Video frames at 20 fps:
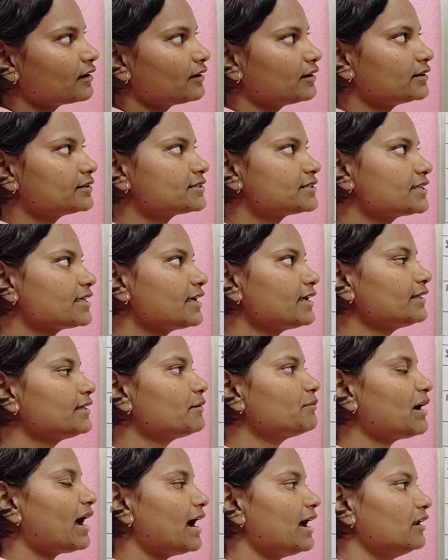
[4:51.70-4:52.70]
Let's see
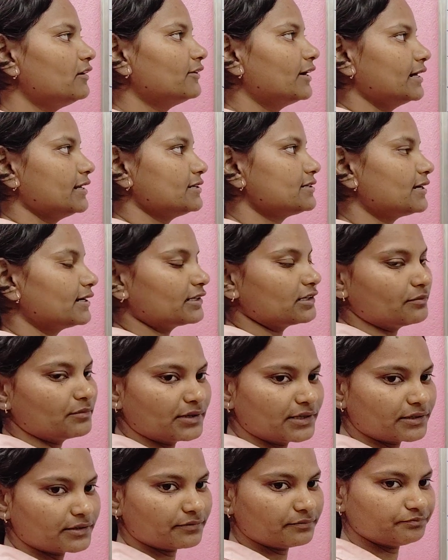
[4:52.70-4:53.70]
the Mahalwari
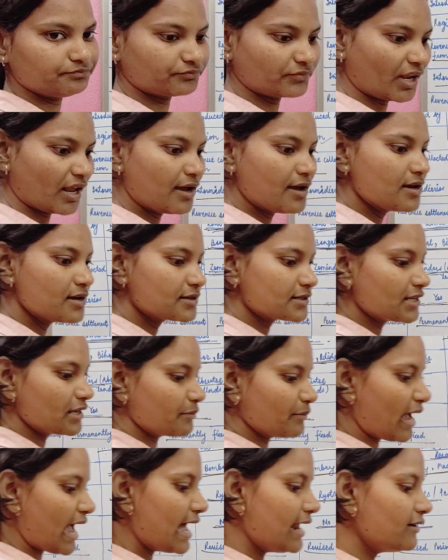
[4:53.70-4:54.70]
Settlement.
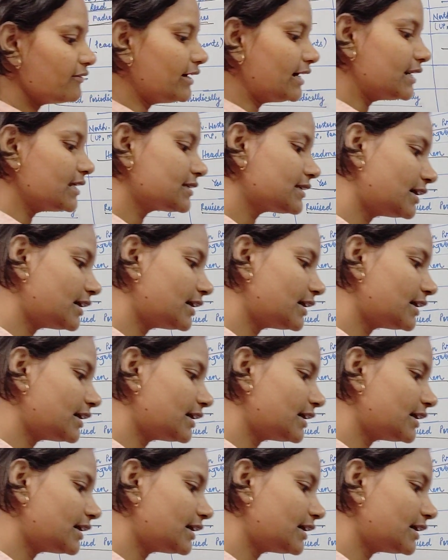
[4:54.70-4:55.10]
See, Mahalwari